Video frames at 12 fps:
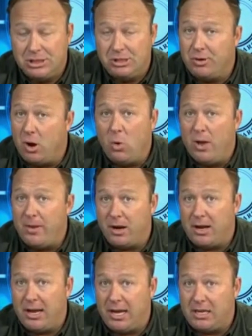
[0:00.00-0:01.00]
you don't know when
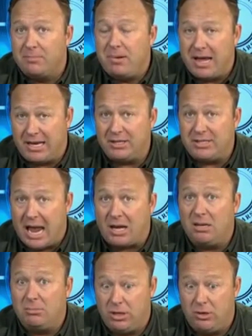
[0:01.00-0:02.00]
they're going to hit the bank
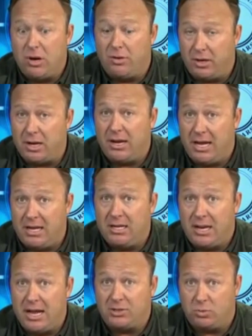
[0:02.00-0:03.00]
exactly, but you know they're going to hit
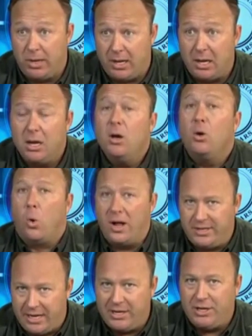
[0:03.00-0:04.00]
it the next week,
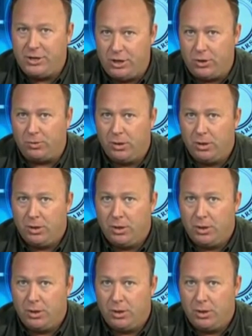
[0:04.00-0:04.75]
what can you do?